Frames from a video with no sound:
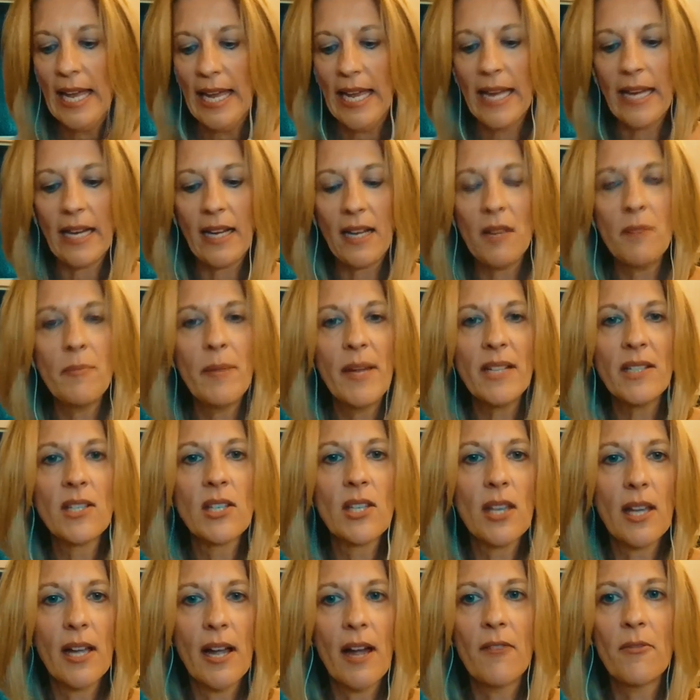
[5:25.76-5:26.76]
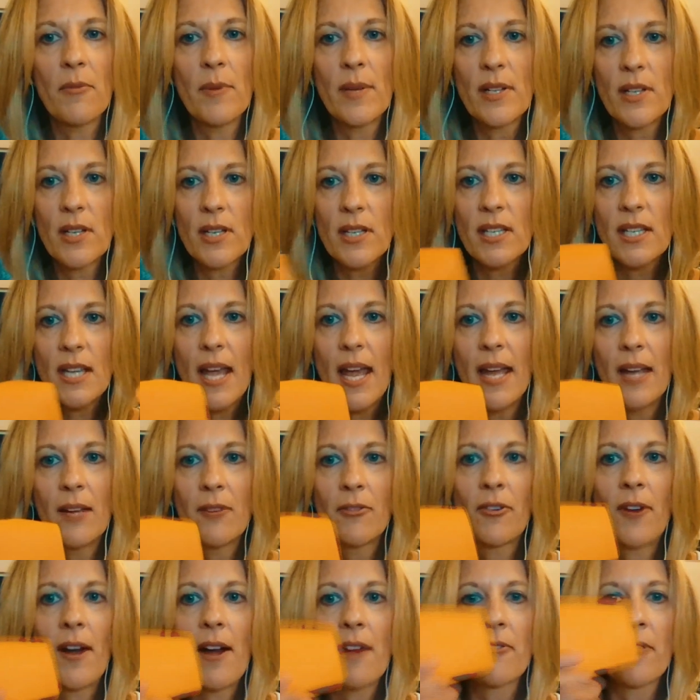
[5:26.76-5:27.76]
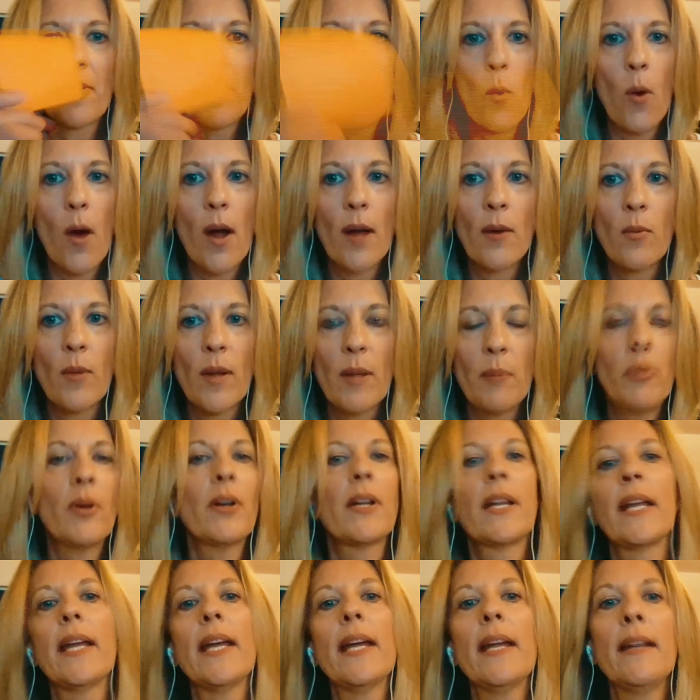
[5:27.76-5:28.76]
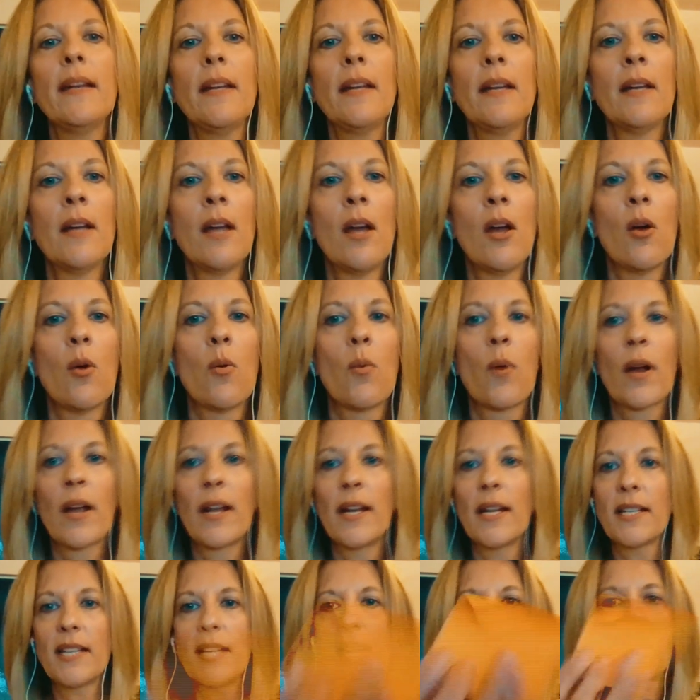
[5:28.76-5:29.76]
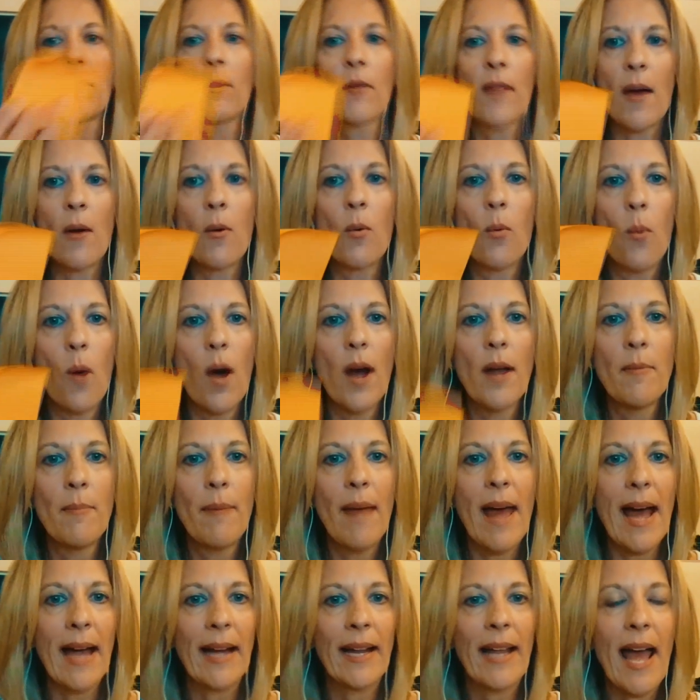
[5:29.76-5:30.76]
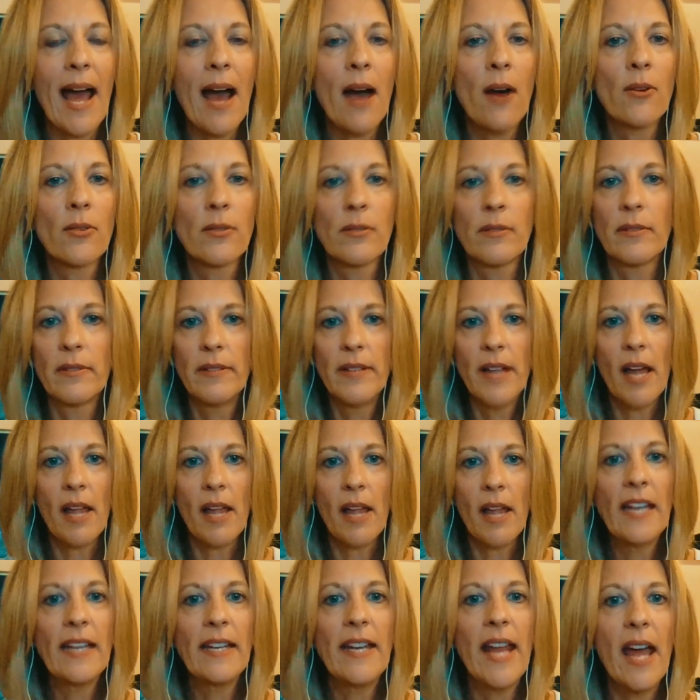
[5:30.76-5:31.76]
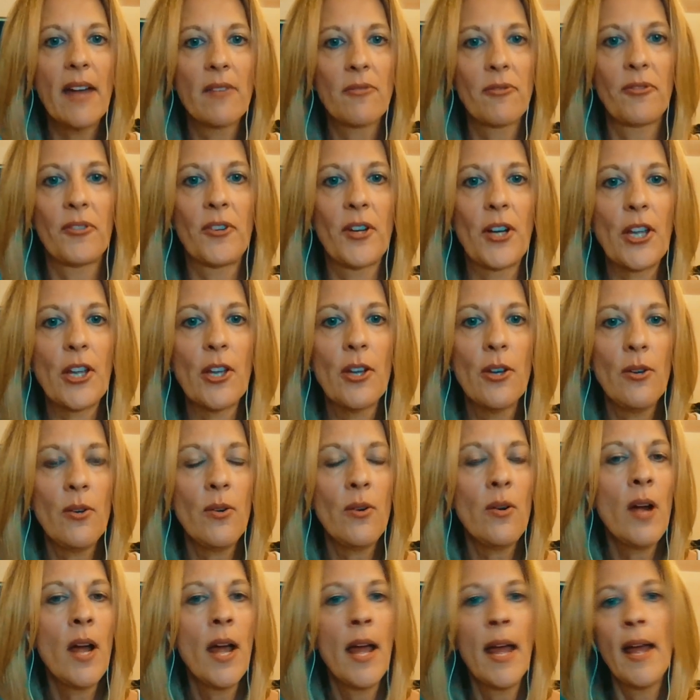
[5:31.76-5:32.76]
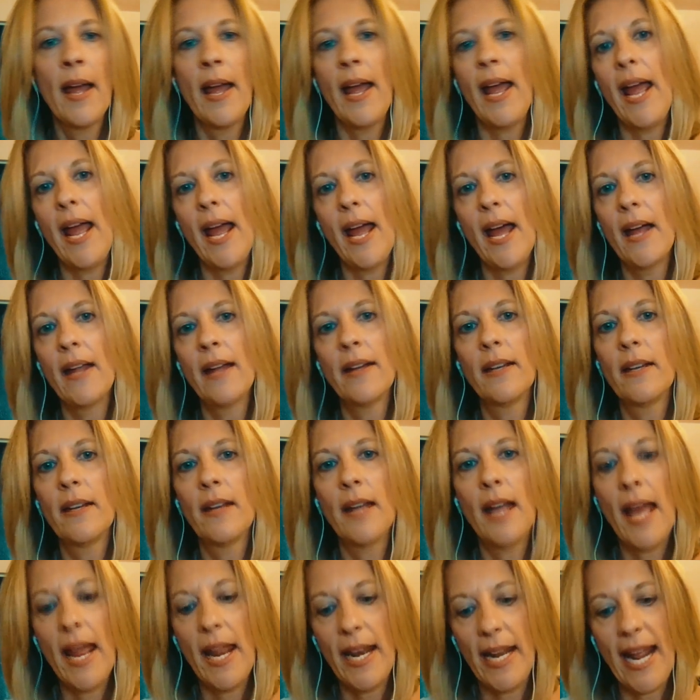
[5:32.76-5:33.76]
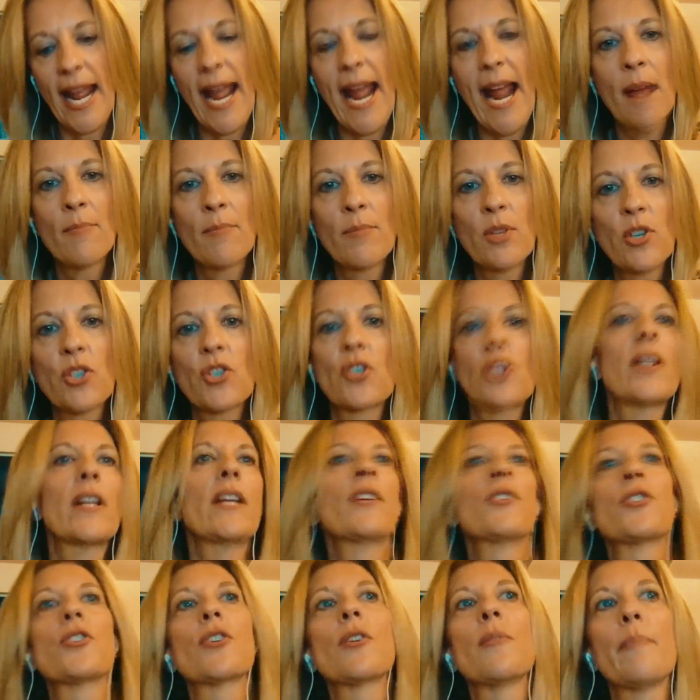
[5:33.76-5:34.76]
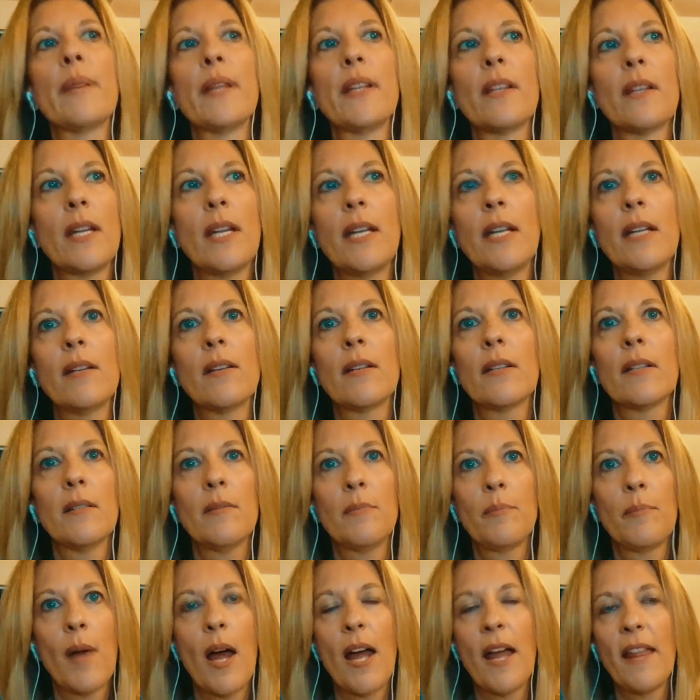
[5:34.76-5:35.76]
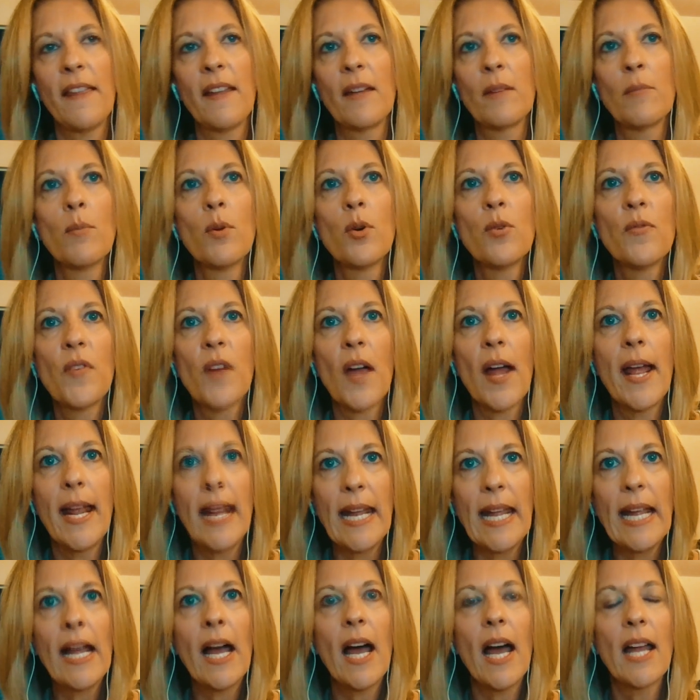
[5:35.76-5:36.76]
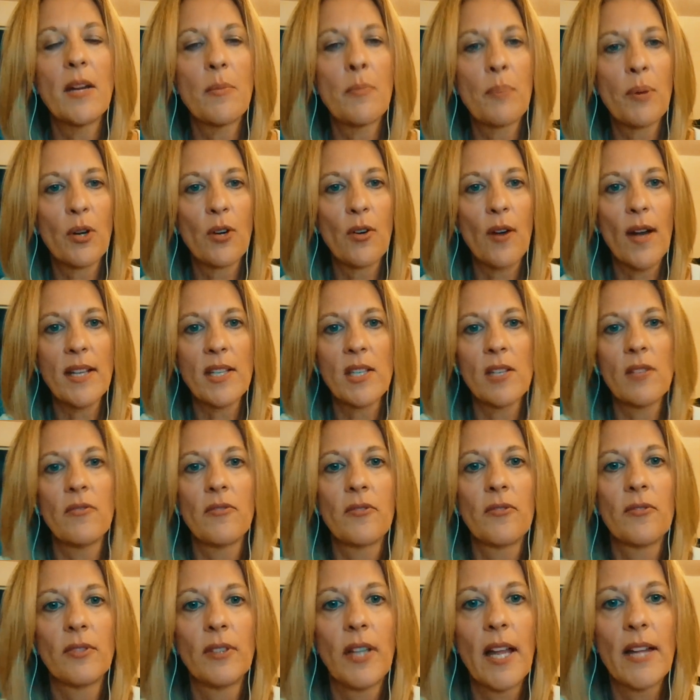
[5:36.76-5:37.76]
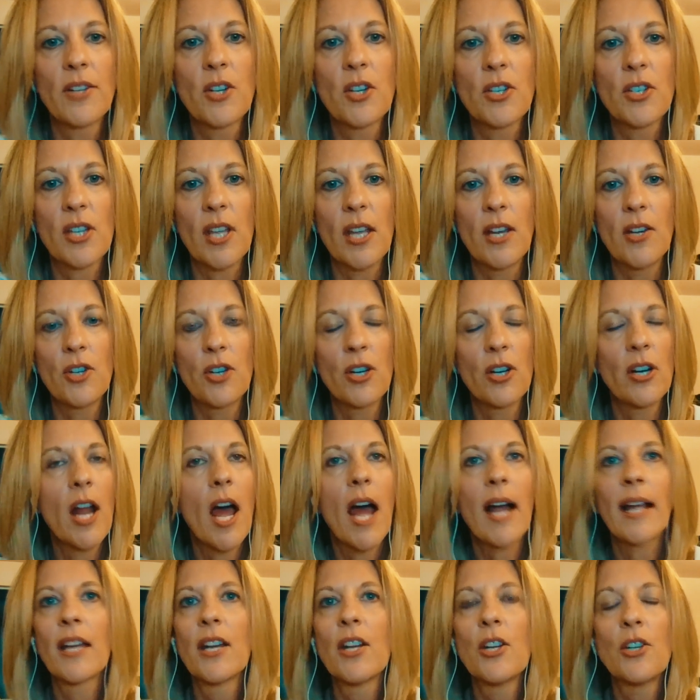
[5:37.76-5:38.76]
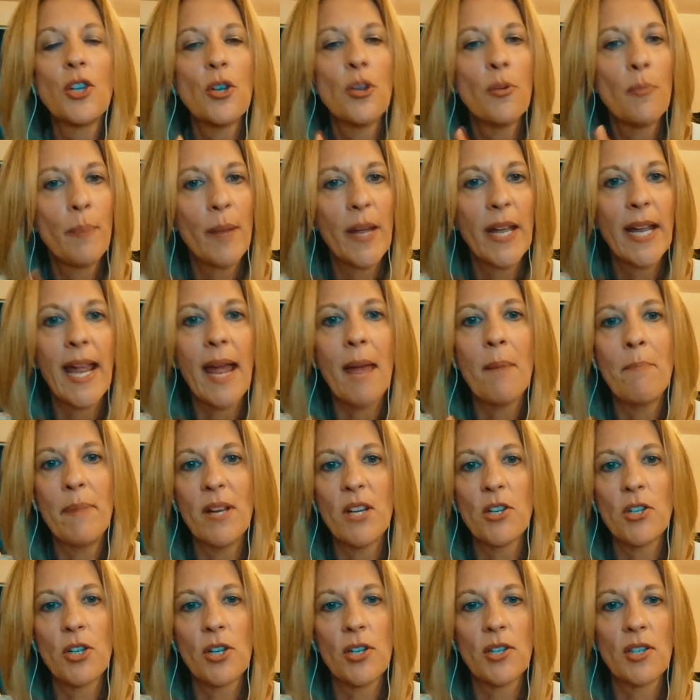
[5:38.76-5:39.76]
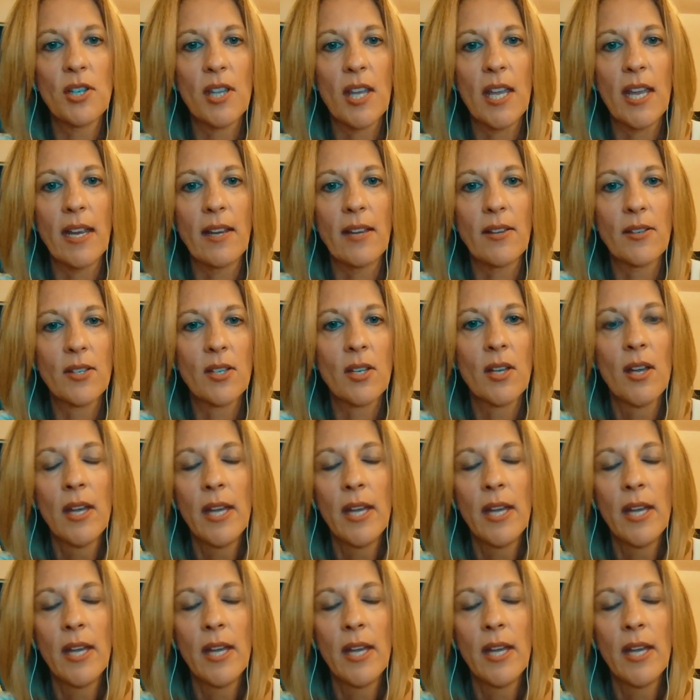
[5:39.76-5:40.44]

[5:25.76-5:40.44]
It commits the government to saying for every one we put in, we're going to take that one back out, nothing net for you. And it hamstrings your ability to, I think, move any kind of progressive legislation. You're not going to do big, ambitious things